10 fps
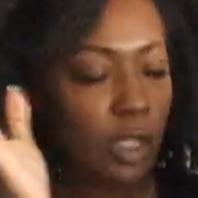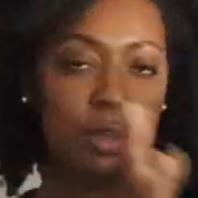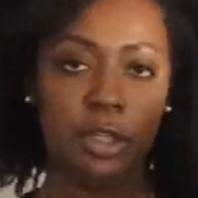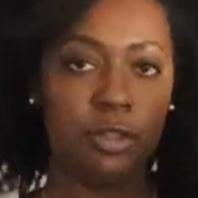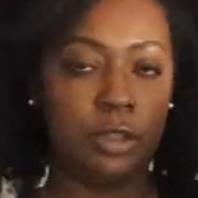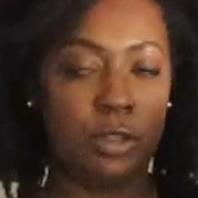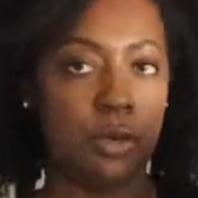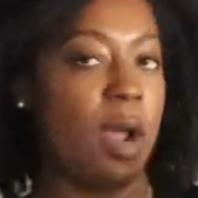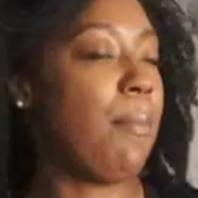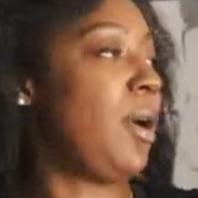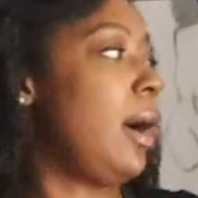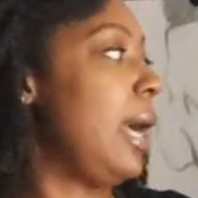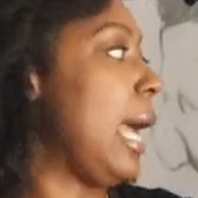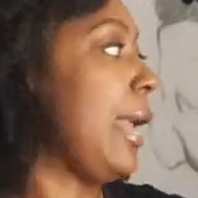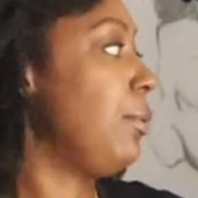these are the two I
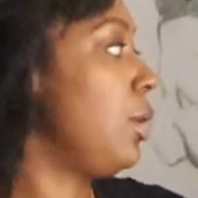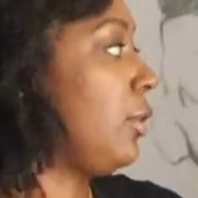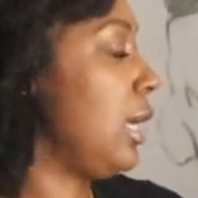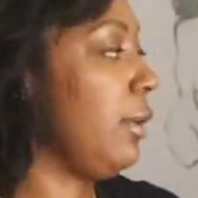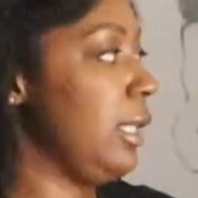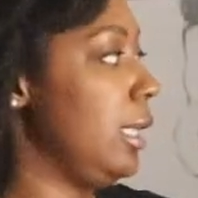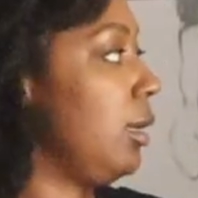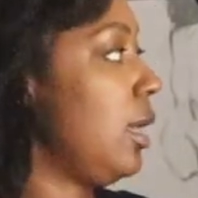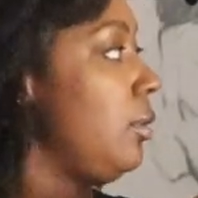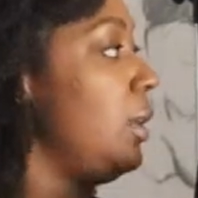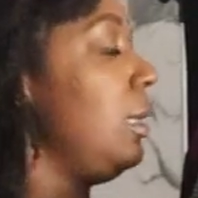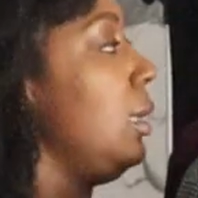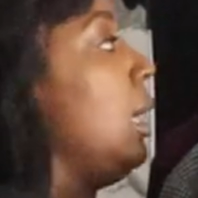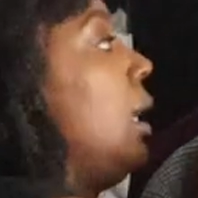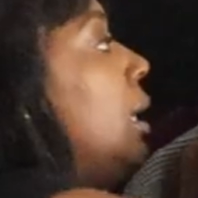bought. I don't know that I'll need another
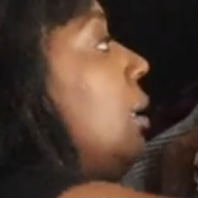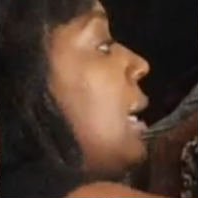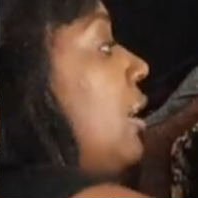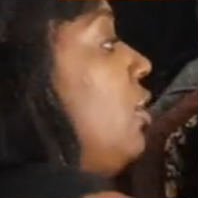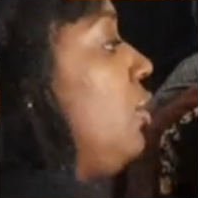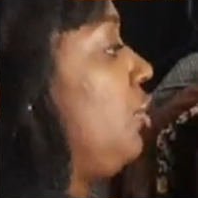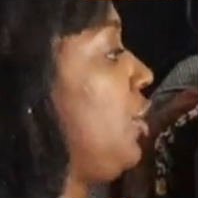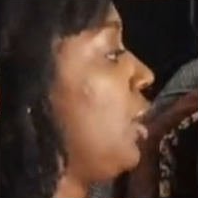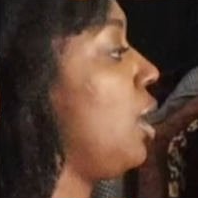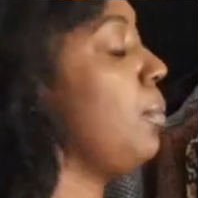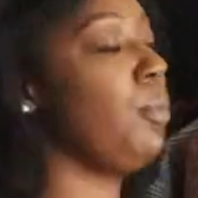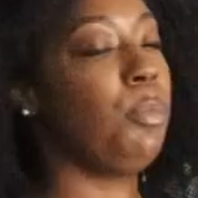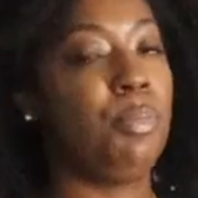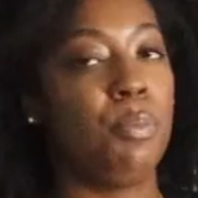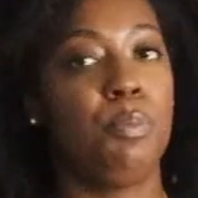one next year,
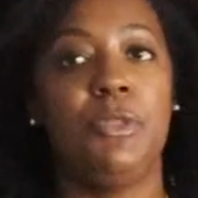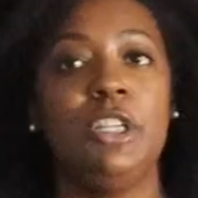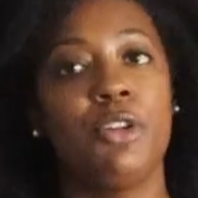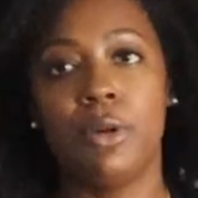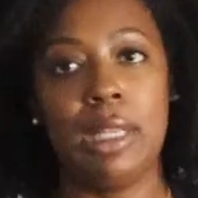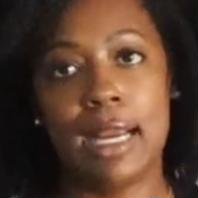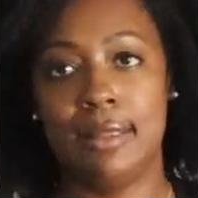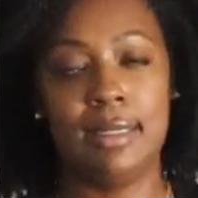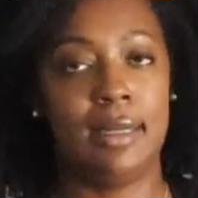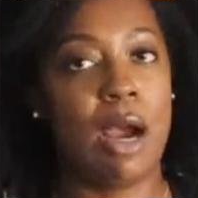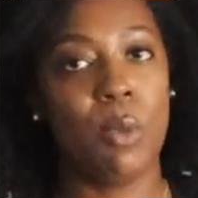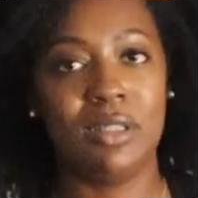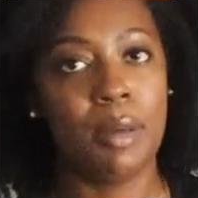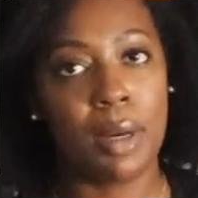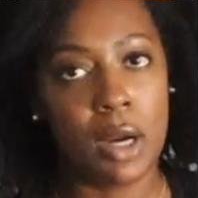these are, like I said, not
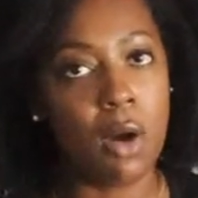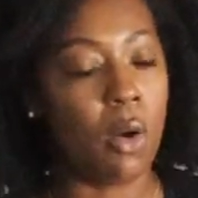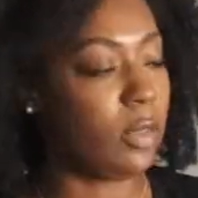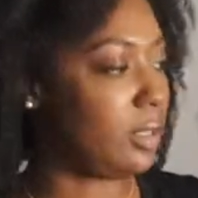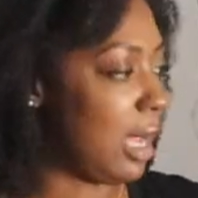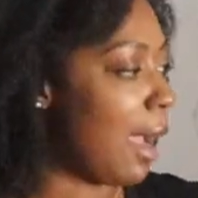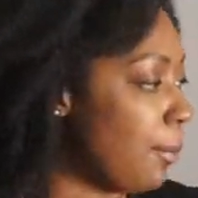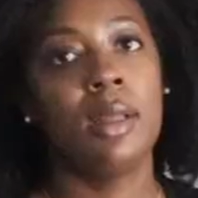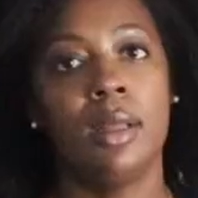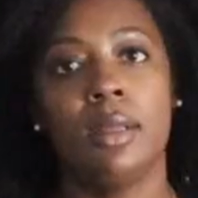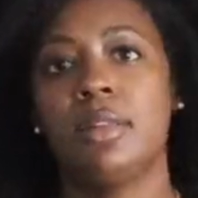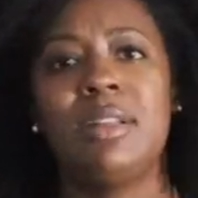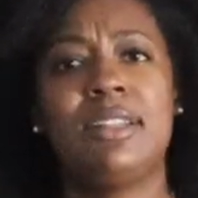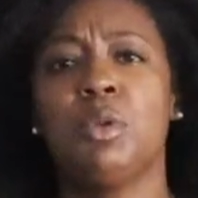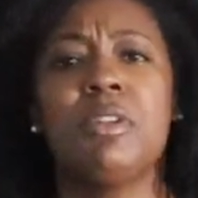ones I buy all the time. So
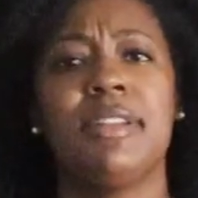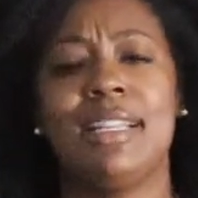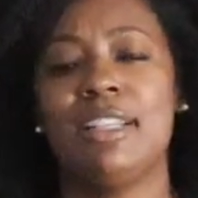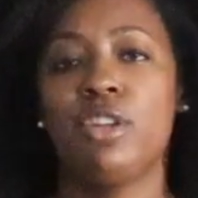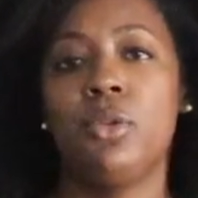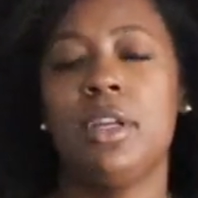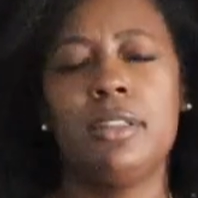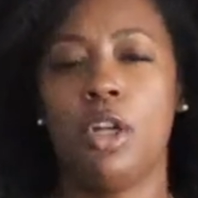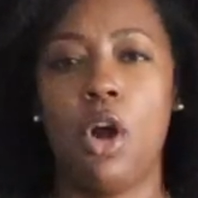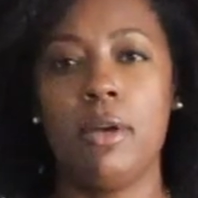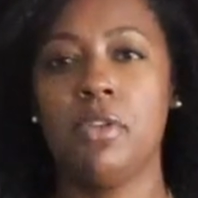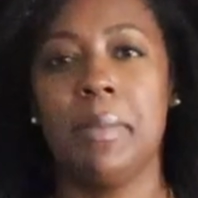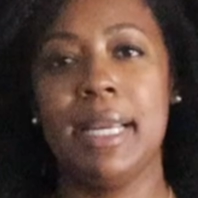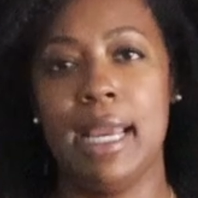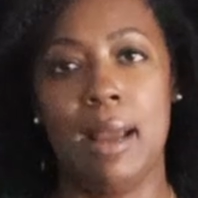let's move on to like two things that aren't for
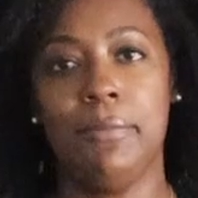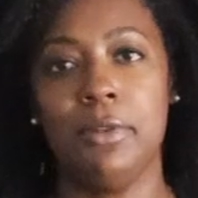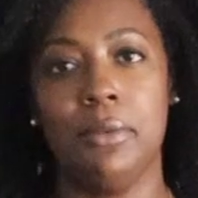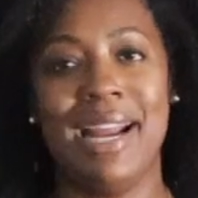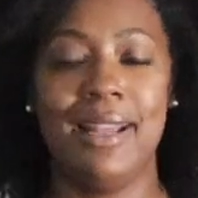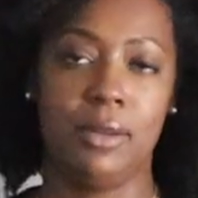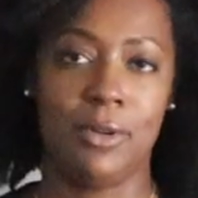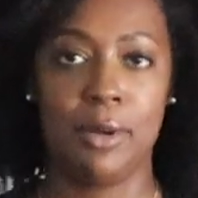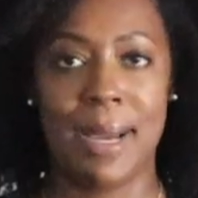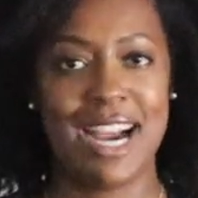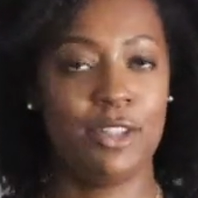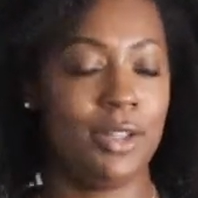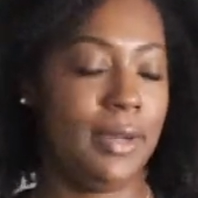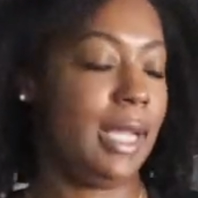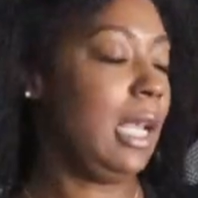my capsule, right? And then we'll go back
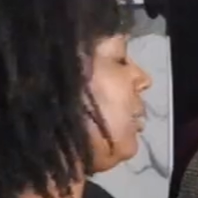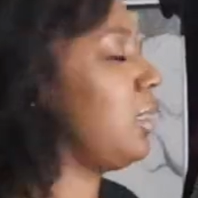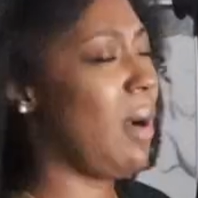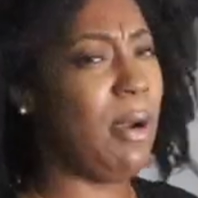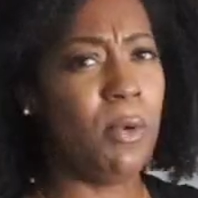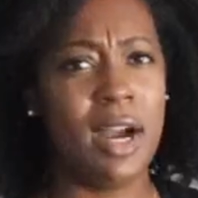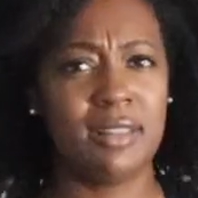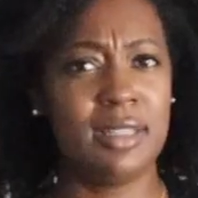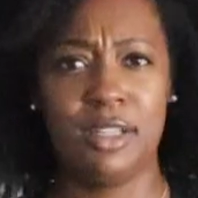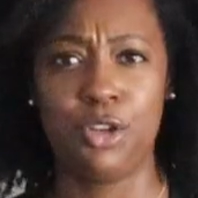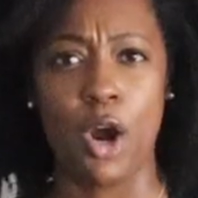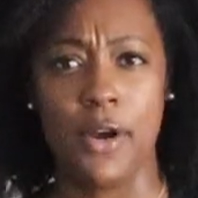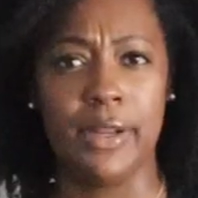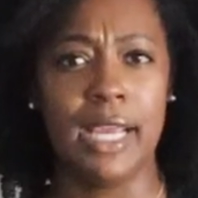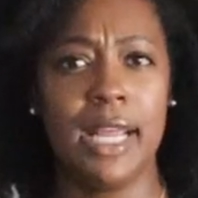to it. So I walked into
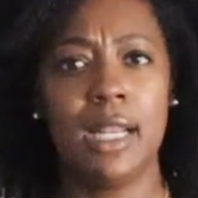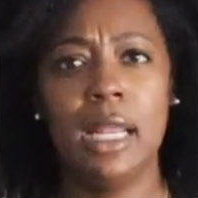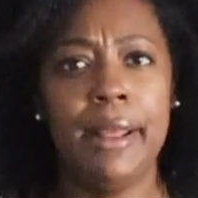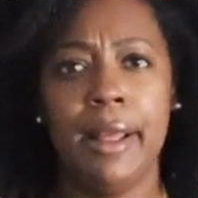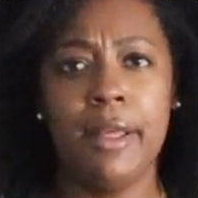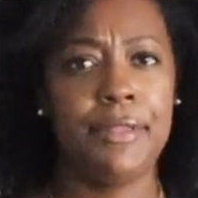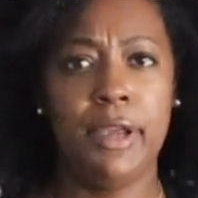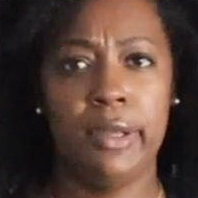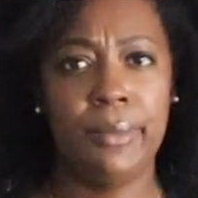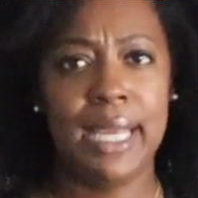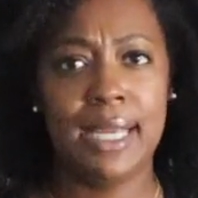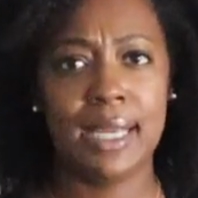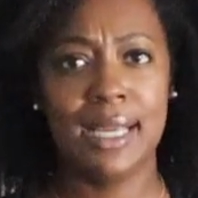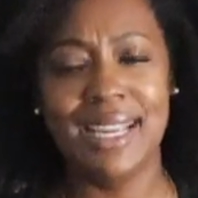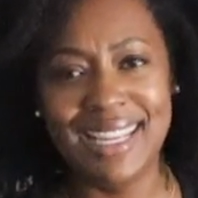Target the other week